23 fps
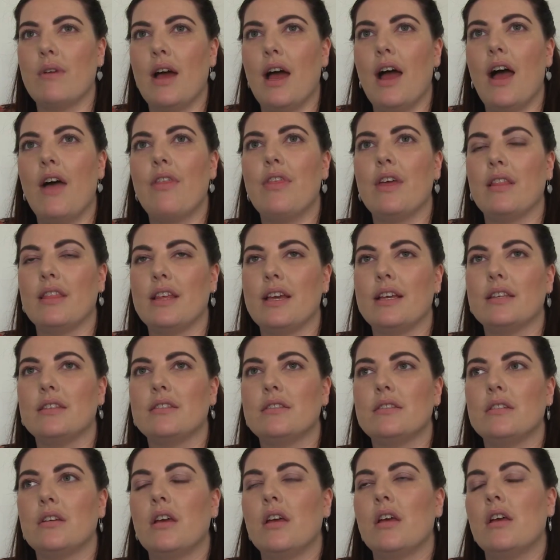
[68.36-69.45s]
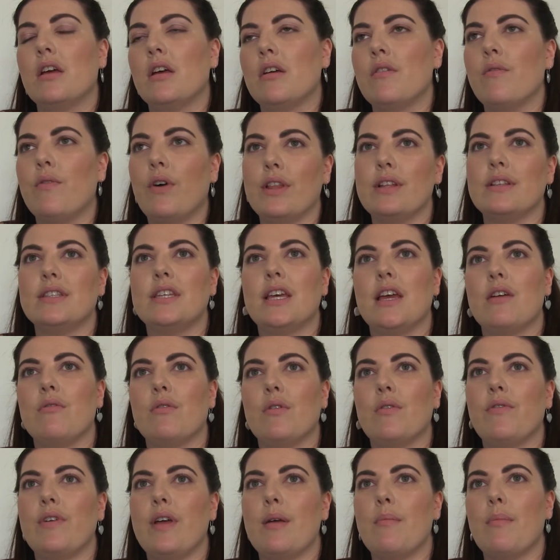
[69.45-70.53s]
right, I think this volunteer
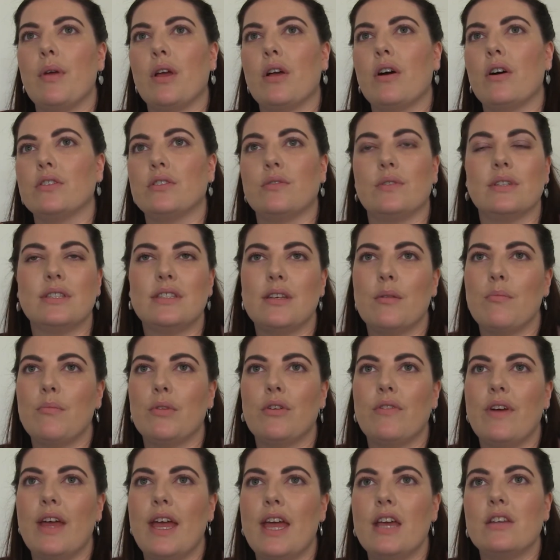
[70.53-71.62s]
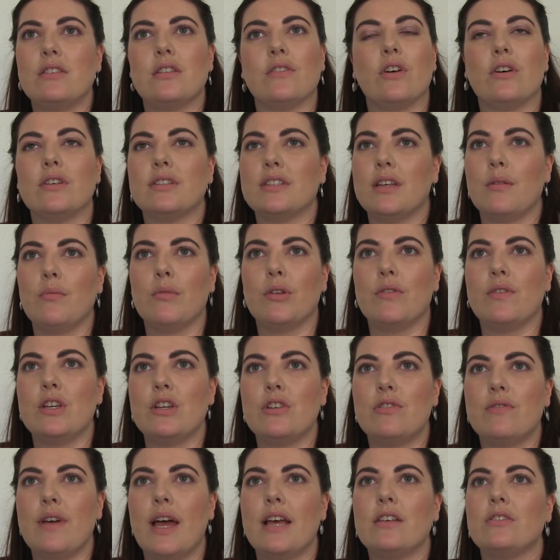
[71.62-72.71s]
will fit because they're a similar age, they've got a similar
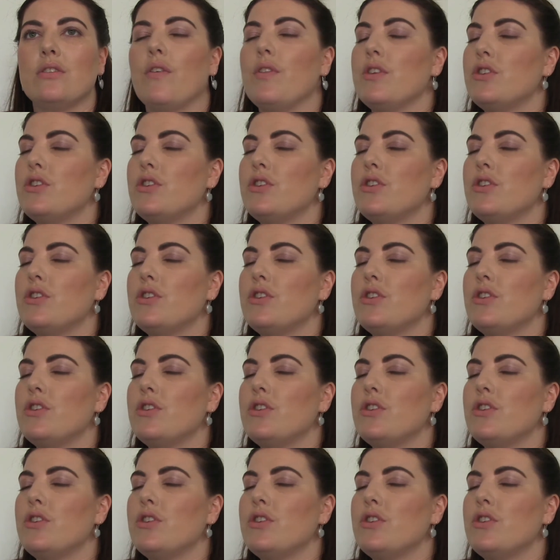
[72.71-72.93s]
interest, or